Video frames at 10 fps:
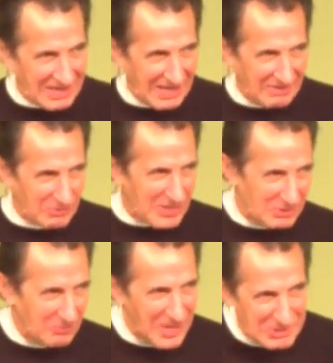And the
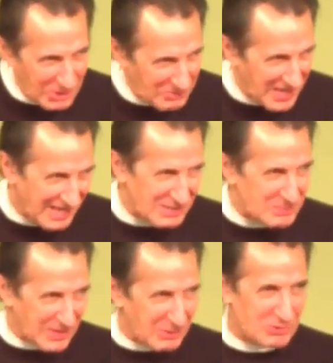reason we do that is
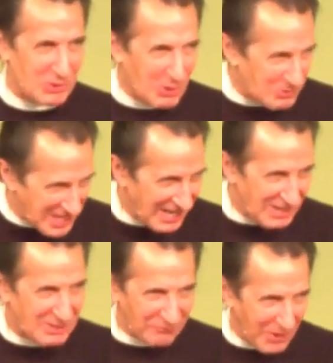because you don't get it
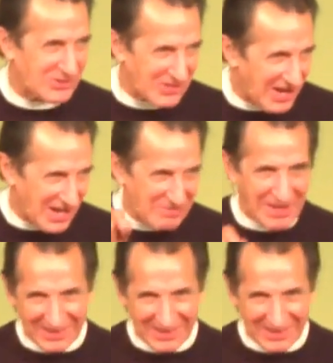the first time.